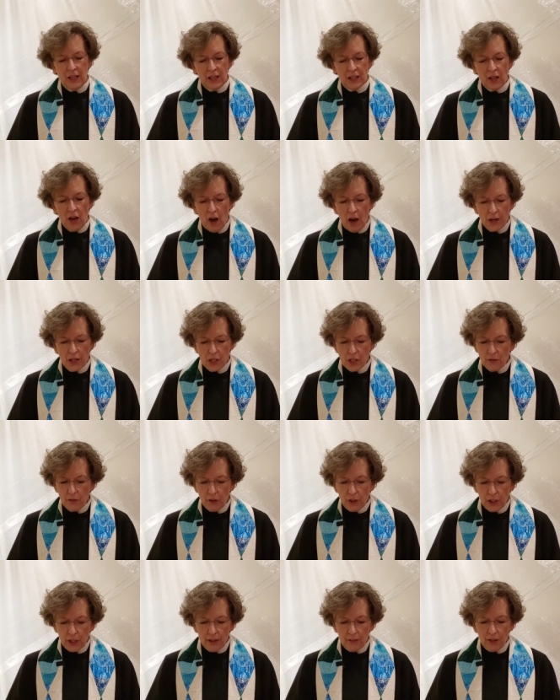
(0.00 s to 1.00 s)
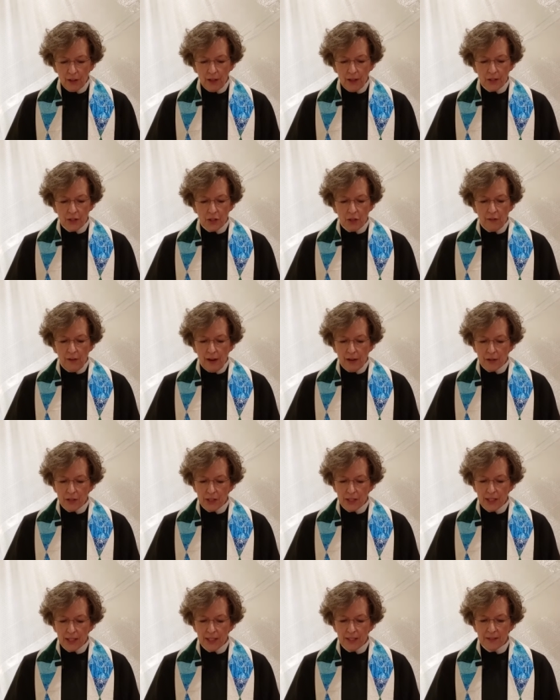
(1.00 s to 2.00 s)
God has forgiven us of our
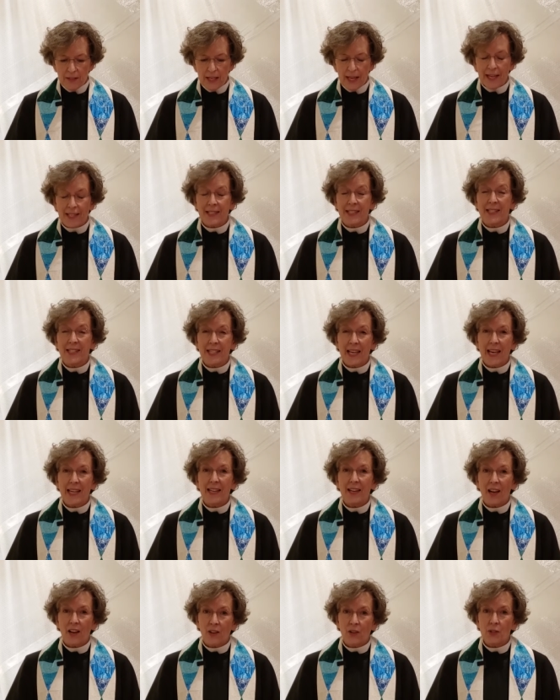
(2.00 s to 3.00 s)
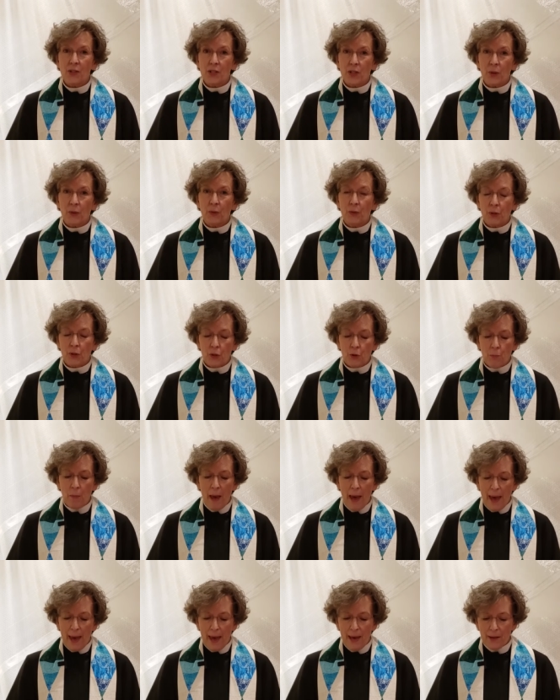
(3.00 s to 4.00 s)
sins and set us on new
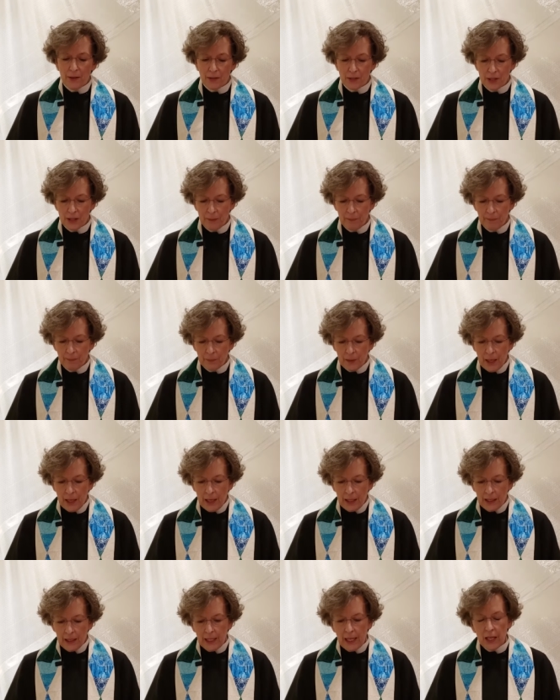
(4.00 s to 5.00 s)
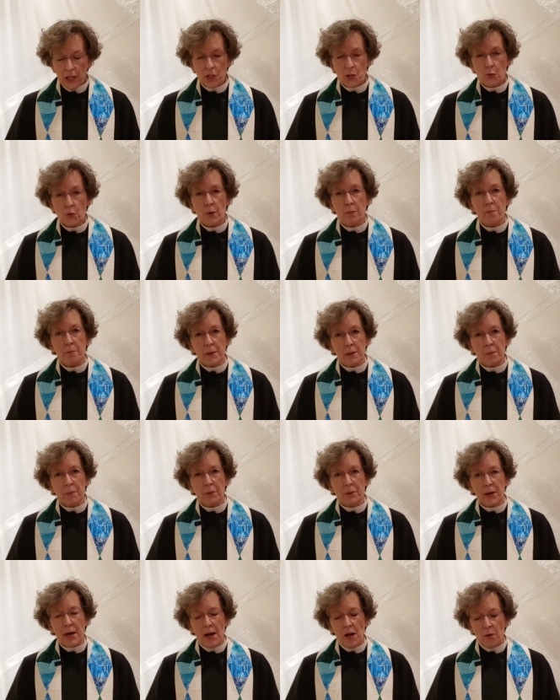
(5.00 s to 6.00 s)
paths. Let us
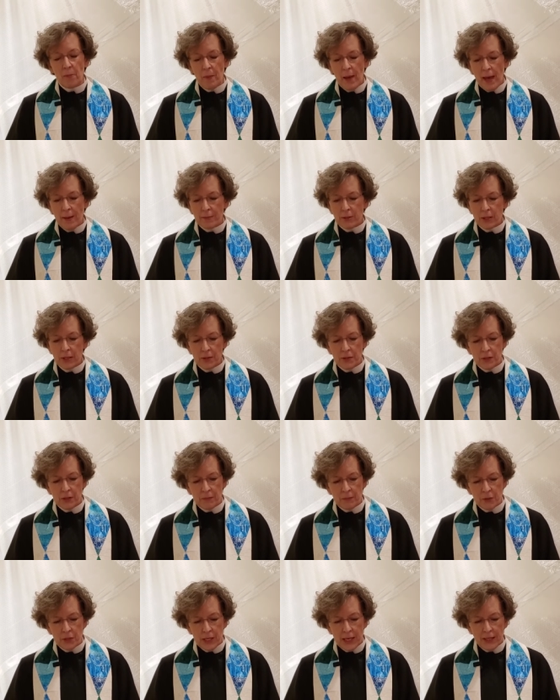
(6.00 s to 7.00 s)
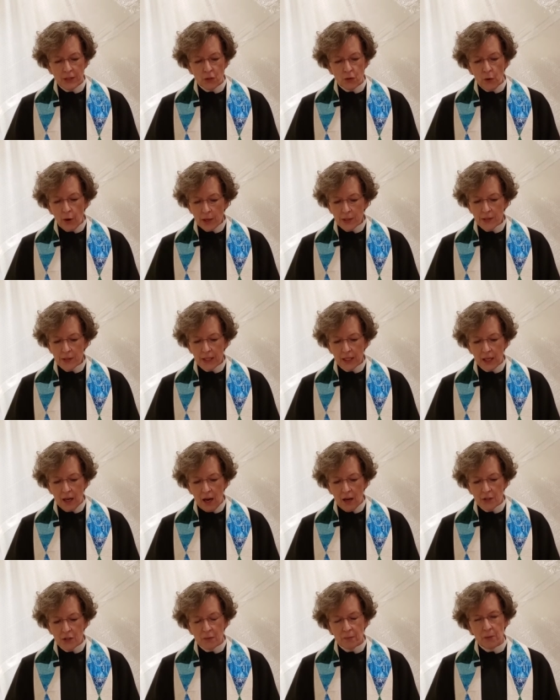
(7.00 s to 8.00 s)
remember our baptisms and trust in
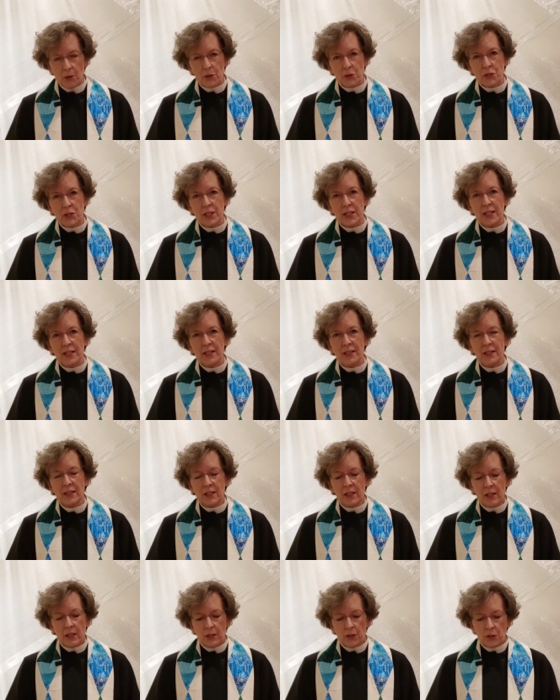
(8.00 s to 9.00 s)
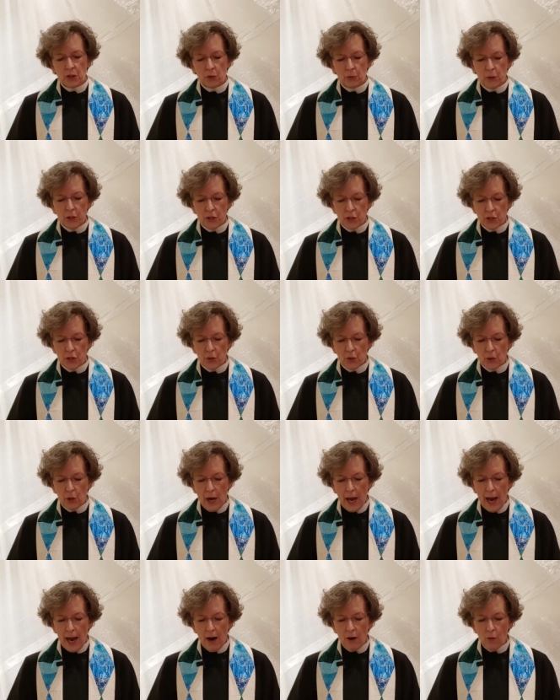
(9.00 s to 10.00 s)
God's mercy to
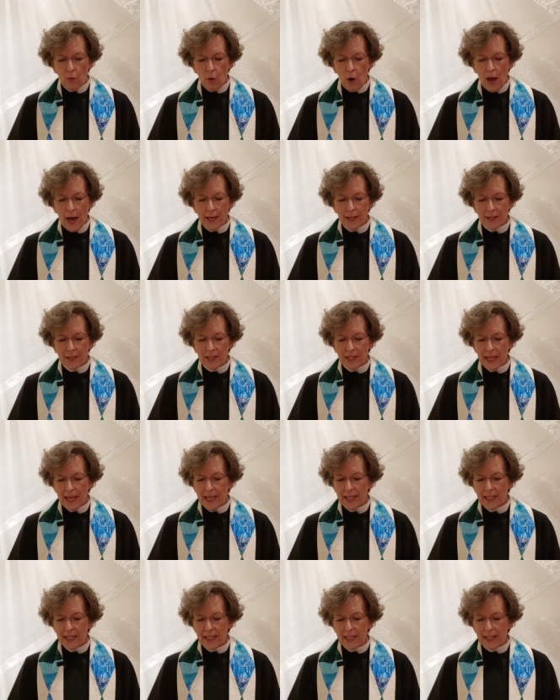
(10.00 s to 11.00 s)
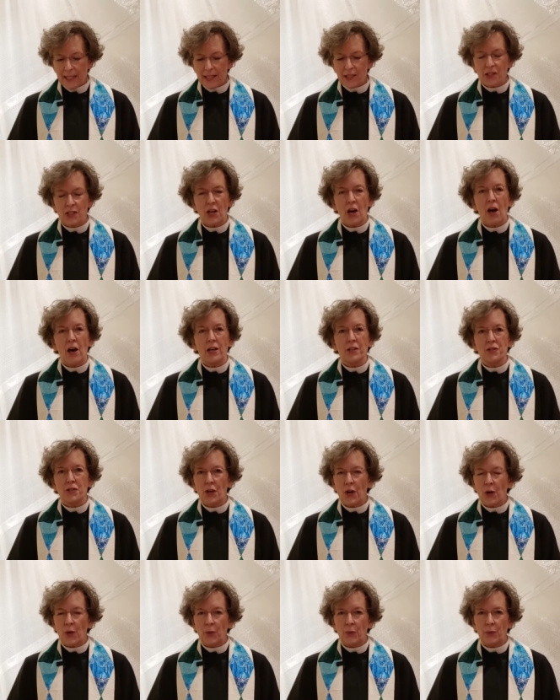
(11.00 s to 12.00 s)
restore our right standing as God's
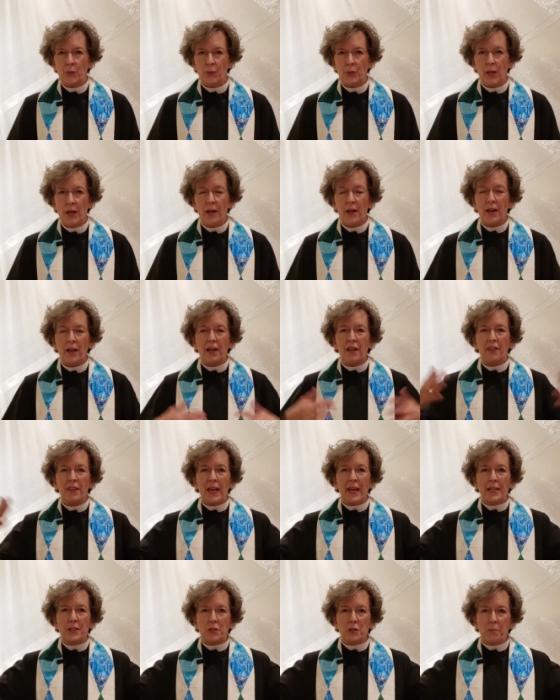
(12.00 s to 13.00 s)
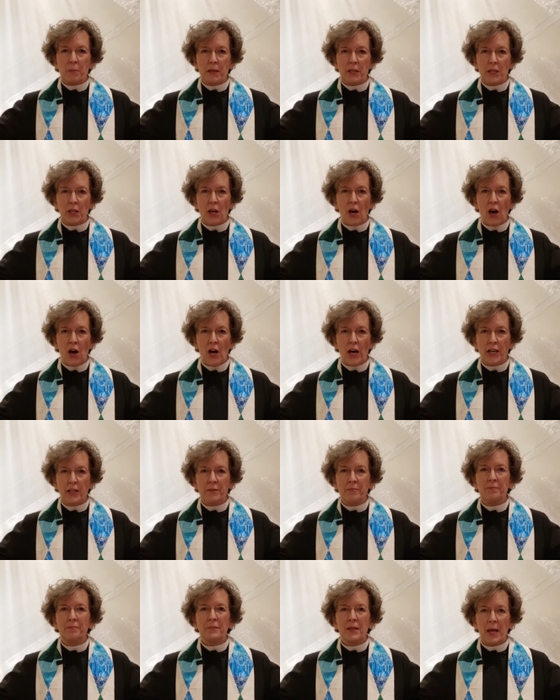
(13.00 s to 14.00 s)
own. Thanks be to God.
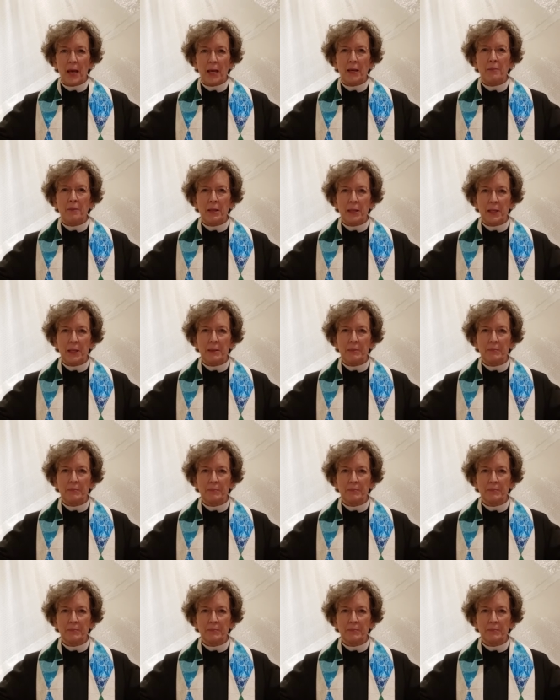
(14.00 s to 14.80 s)
Amen.